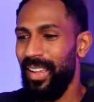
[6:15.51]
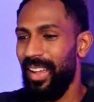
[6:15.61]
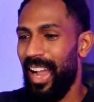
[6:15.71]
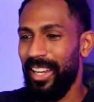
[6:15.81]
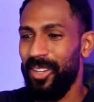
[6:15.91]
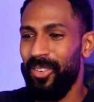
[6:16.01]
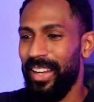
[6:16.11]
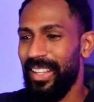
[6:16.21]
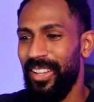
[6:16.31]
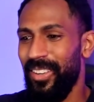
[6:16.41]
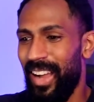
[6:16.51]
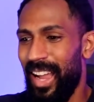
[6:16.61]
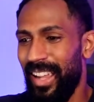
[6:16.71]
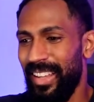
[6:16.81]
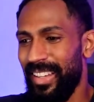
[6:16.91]
I know right here,
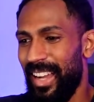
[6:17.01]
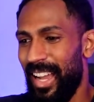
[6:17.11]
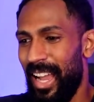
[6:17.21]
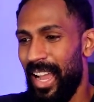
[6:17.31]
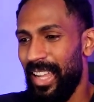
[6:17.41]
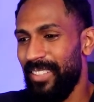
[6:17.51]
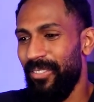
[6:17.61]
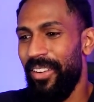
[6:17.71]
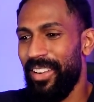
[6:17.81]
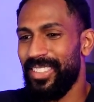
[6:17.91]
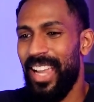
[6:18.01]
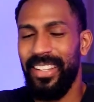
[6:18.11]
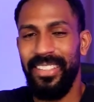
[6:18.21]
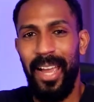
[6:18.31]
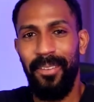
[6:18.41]
I get very excited
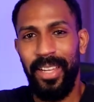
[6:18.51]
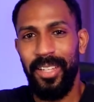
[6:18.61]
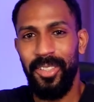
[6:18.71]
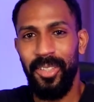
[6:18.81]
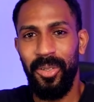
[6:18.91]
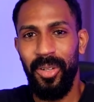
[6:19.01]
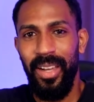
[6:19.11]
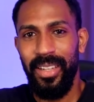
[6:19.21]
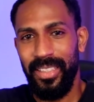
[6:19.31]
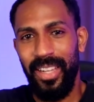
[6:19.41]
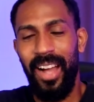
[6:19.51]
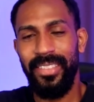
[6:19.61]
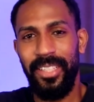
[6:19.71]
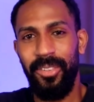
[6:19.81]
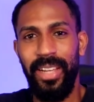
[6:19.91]
diving into the
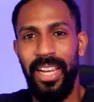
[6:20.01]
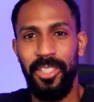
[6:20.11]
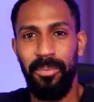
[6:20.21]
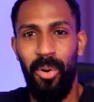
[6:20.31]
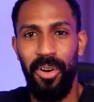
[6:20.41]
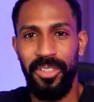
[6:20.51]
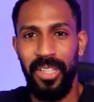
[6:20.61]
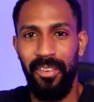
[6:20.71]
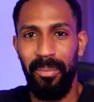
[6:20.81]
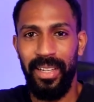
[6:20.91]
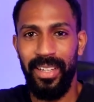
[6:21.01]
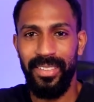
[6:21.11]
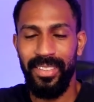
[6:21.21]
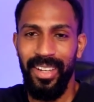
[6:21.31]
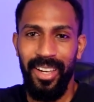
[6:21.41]
content creation portion of it because
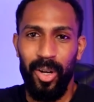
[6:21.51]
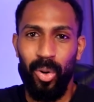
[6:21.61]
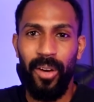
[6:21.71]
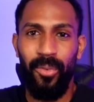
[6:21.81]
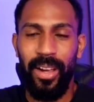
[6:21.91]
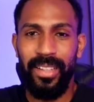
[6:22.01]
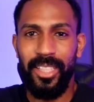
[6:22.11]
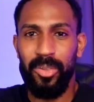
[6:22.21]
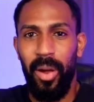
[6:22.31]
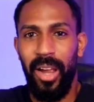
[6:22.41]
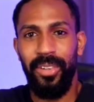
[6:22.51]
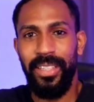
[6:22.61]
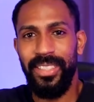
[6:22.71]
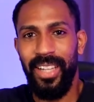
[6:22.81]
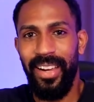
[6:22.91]
quite frankly, it's where I really
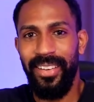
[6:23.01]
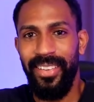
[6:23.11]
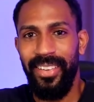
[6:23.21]
shine.